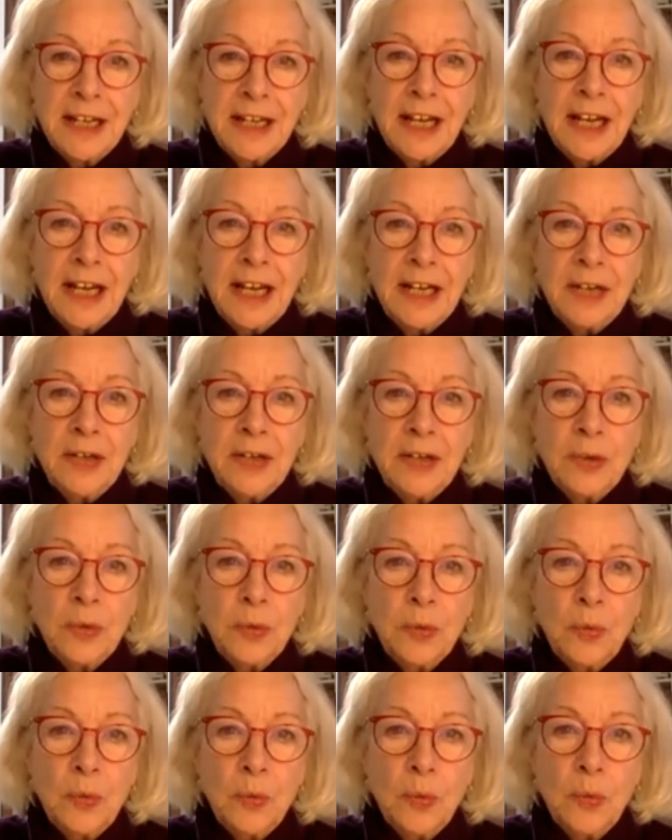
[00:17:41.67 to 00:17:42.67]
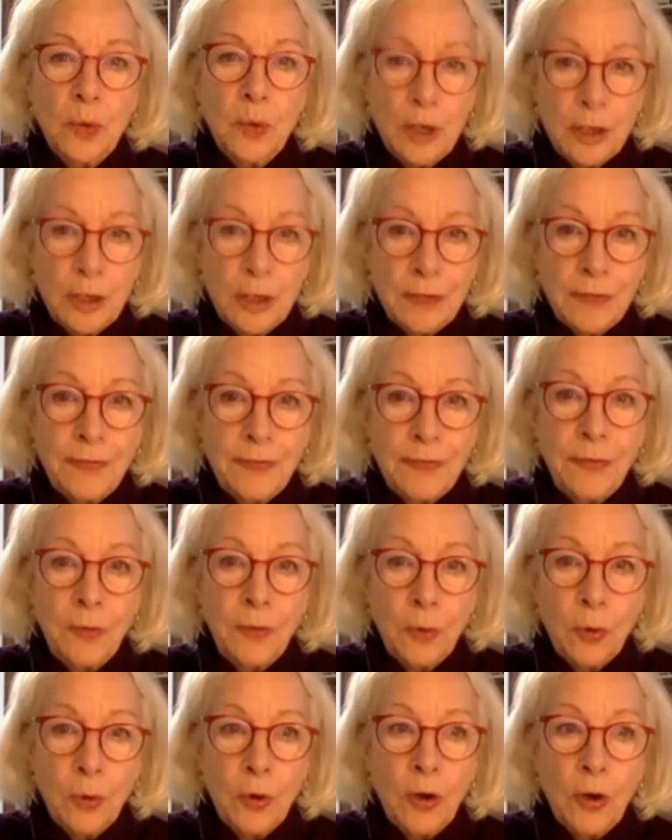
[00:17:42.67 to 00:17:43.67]
in work
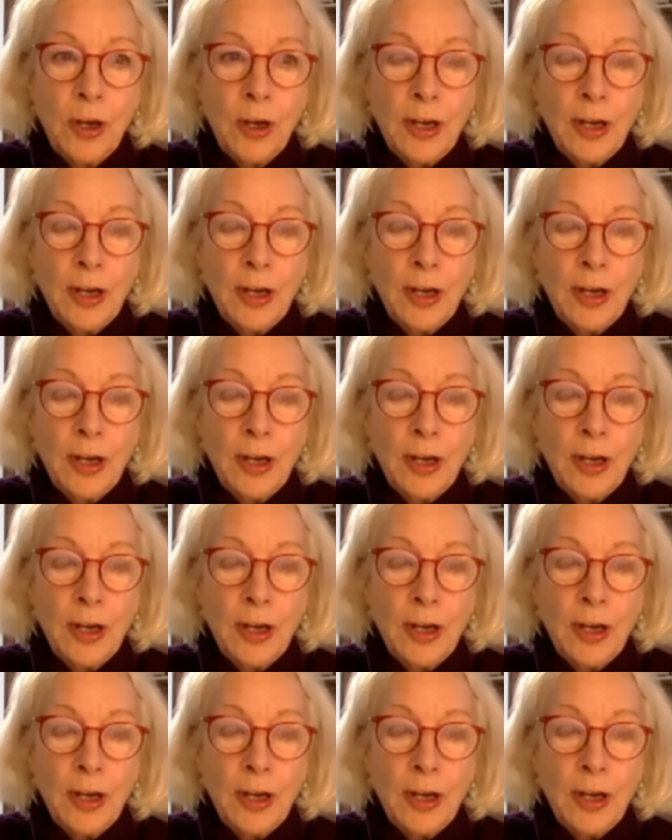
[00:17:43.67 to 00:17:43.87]
for?